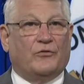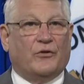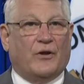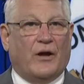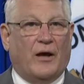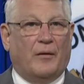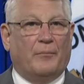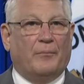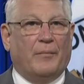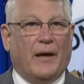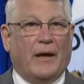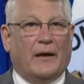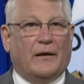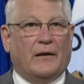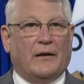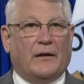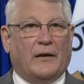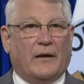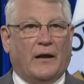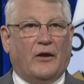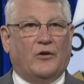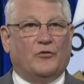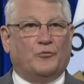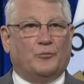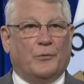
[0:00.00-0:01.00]
combat
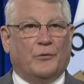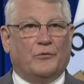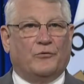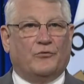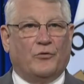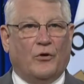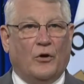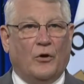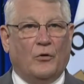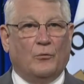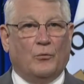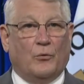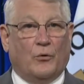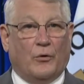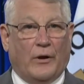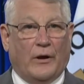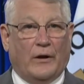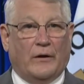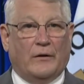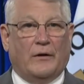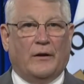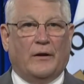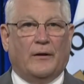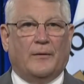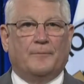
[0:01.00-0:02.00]
engagements were
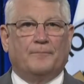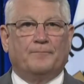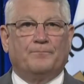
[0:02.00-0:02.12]
ending,